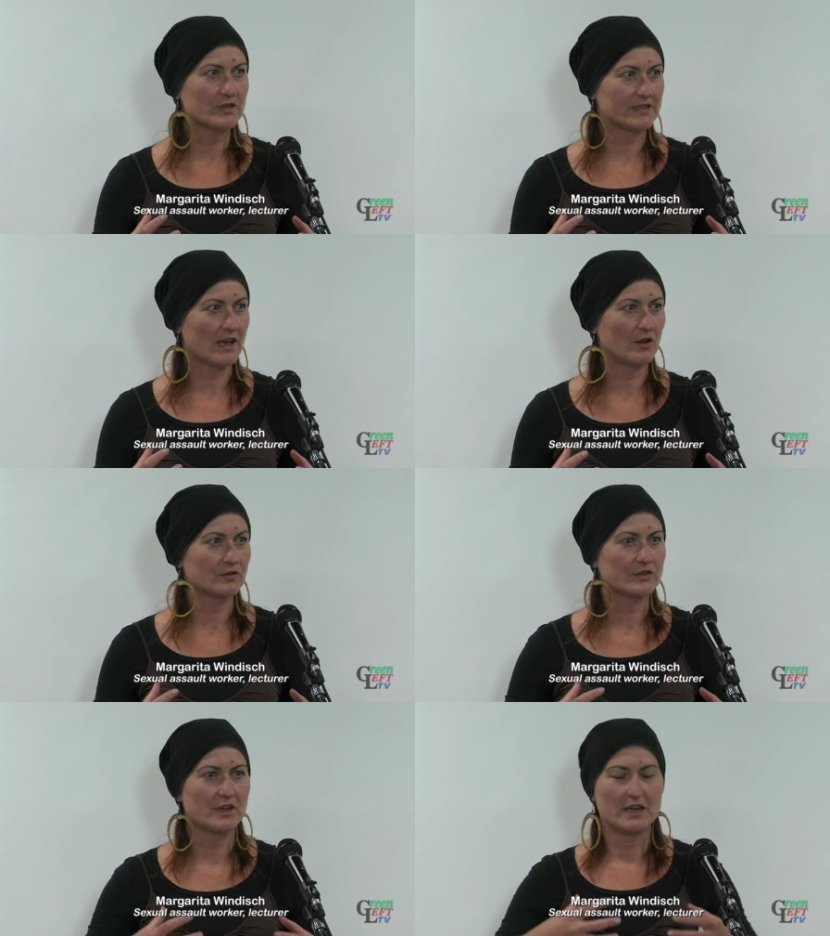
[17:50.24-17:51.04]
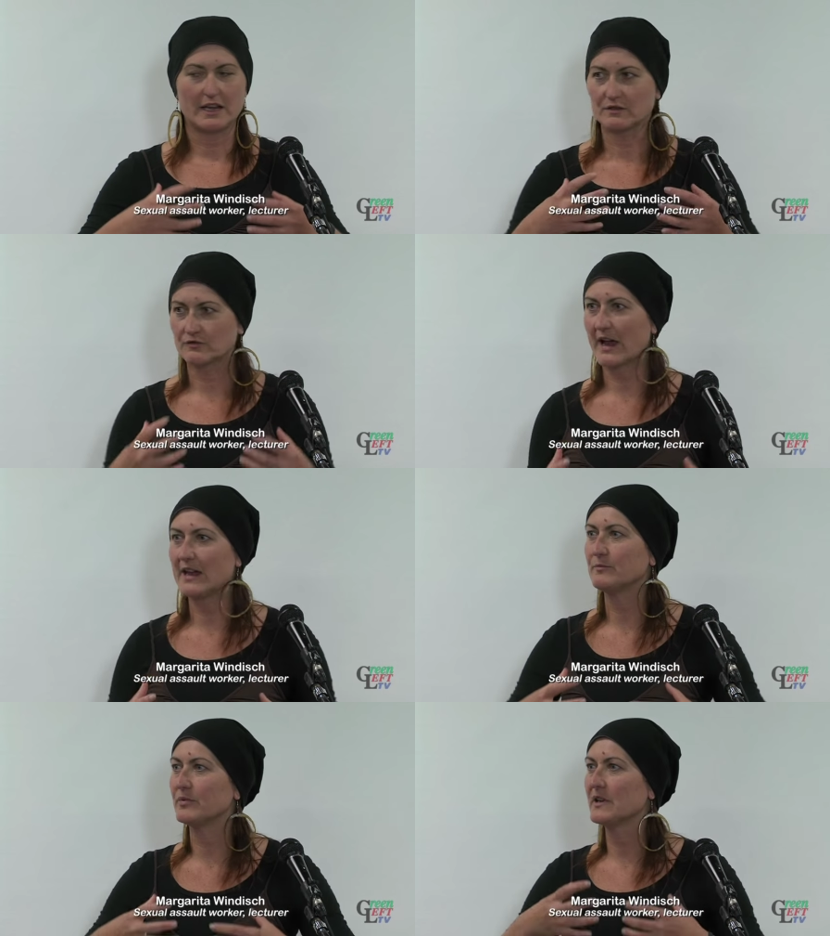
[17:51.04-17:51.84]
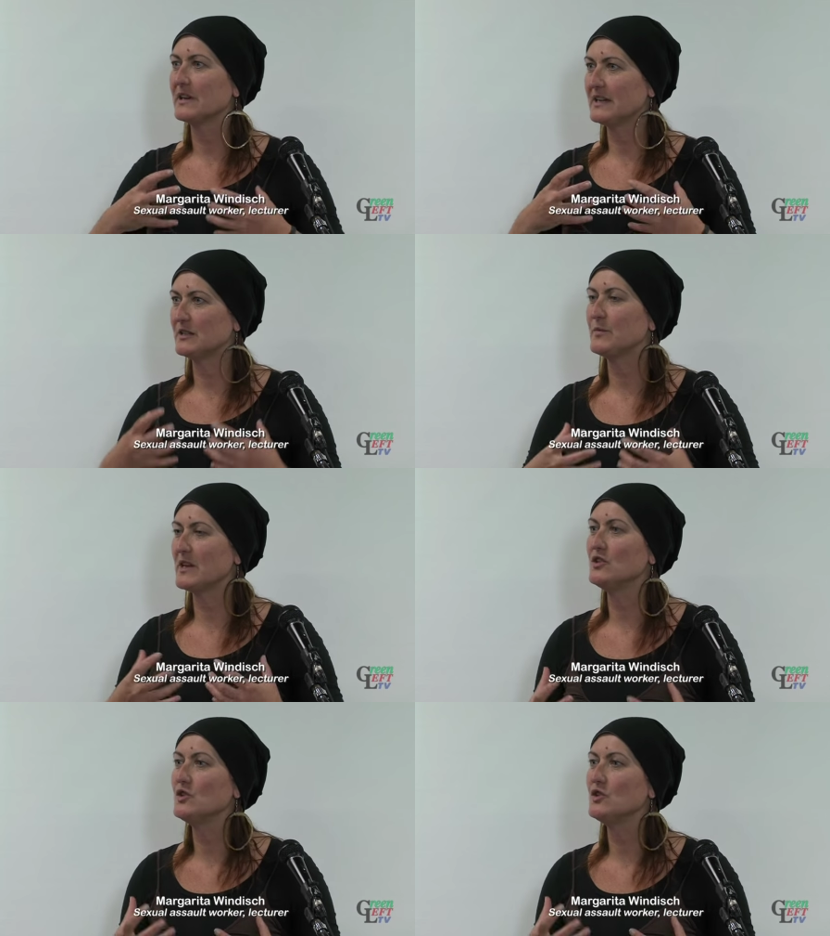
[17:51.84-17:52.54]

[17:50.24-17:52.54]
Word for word: assault and rape is being